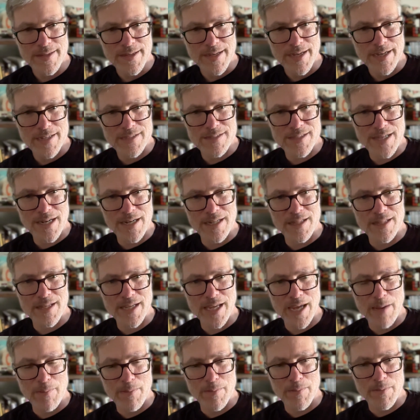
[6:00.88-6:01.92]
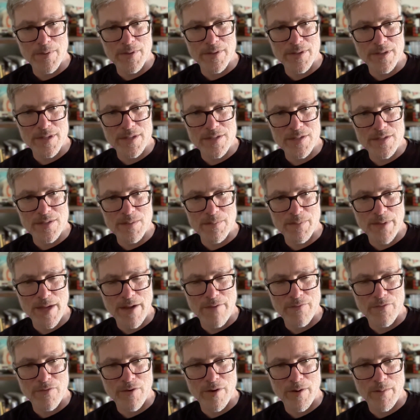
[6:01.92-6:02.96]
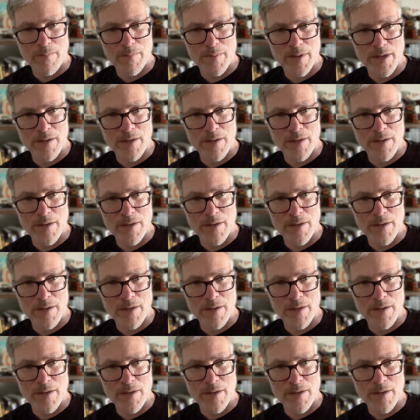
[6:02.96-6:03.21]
the capabilities of the platform